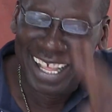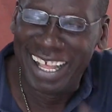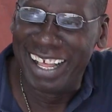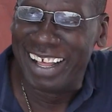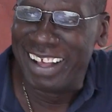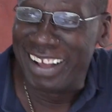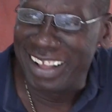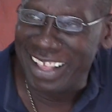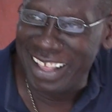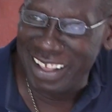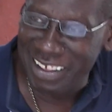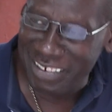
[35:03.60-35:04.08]

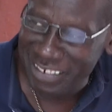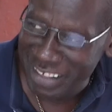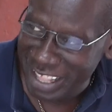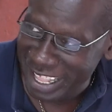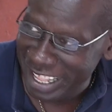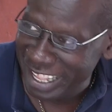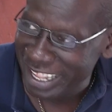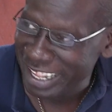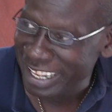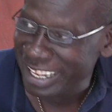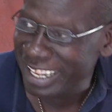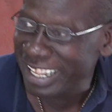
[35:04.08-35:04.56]
Oh, yeah,
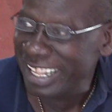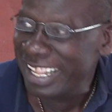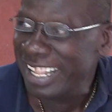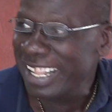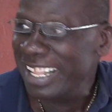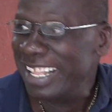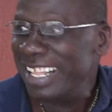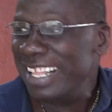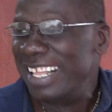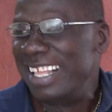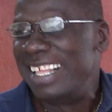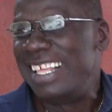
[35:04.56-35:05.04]
man.
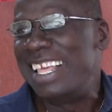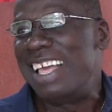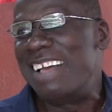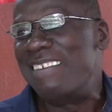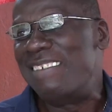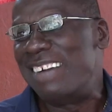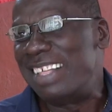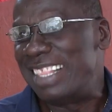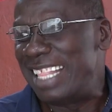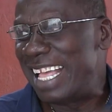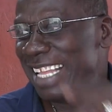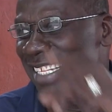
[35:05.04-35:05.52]
Yeah,
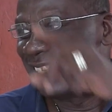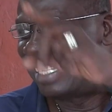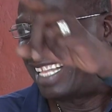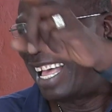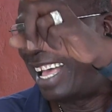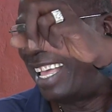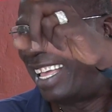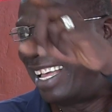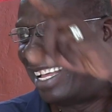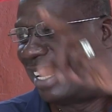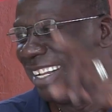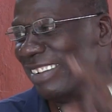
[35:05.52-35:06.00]
man, that's
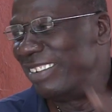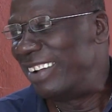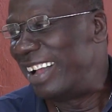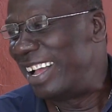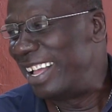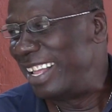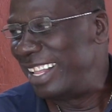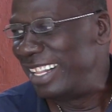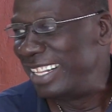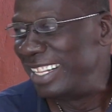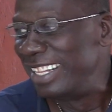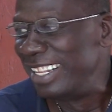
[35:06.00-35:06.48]
Zion,
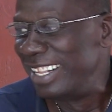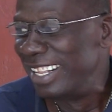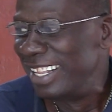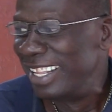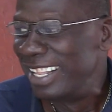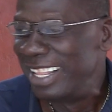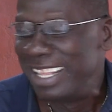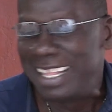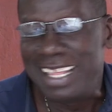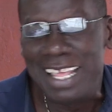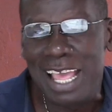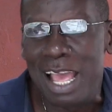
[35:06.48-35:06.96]
right?
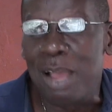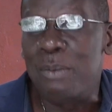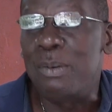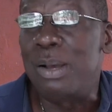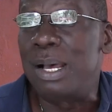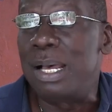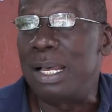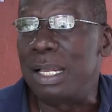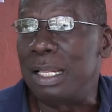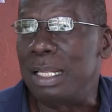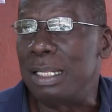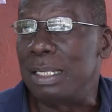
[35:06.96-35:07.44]
Yeah,
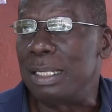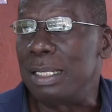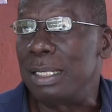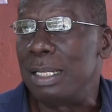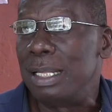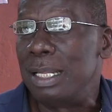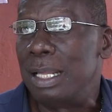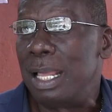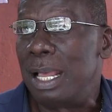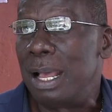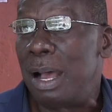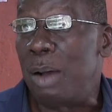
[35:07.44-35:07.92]
man.
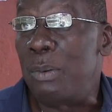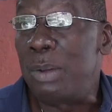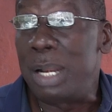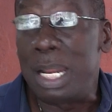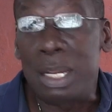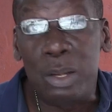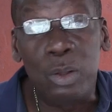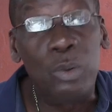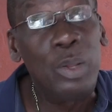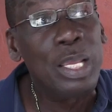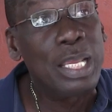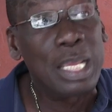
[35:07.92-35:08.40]
I want to
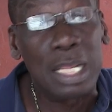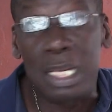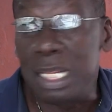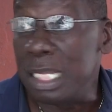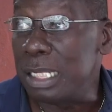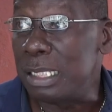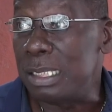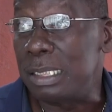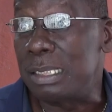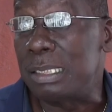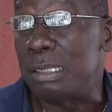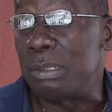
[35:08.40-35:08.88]
do
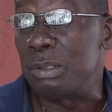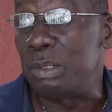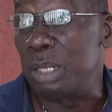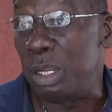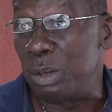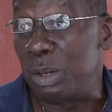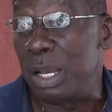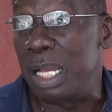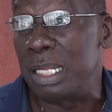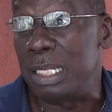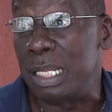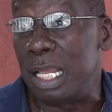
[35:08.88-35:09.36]
wickedest Studio
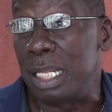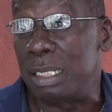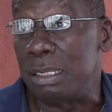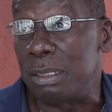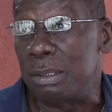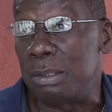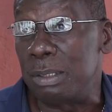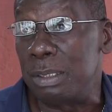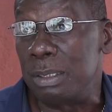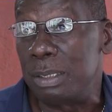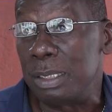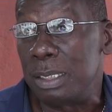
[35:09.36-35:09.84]
One that
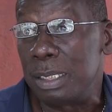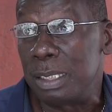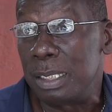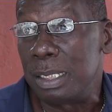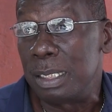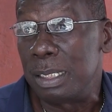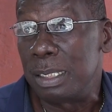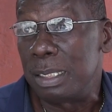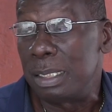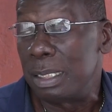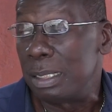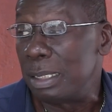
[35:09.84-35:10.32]
too.
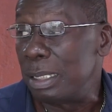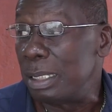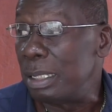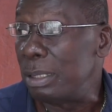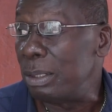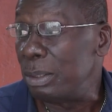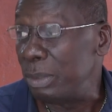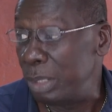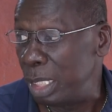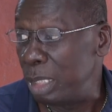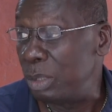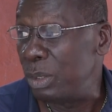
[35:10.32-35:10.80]

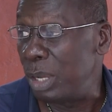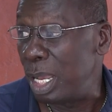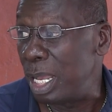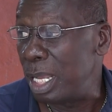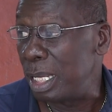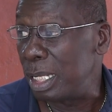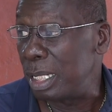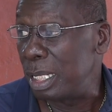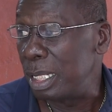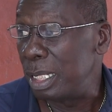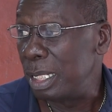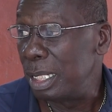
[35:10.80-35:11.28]
Real
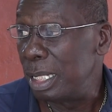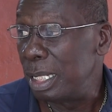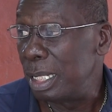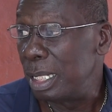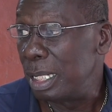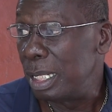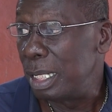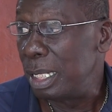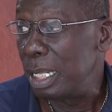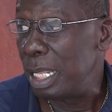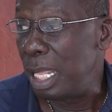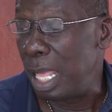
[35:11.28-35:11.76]
rock.
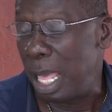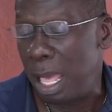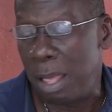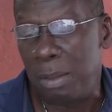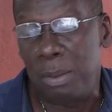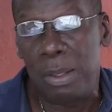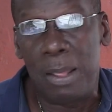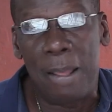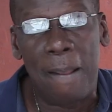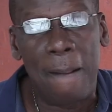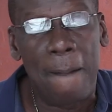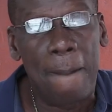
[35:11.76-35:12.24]
Yeah,
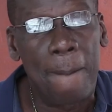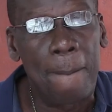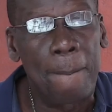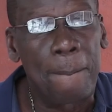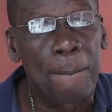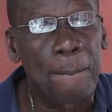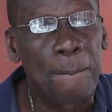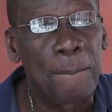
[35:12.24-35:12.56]
man.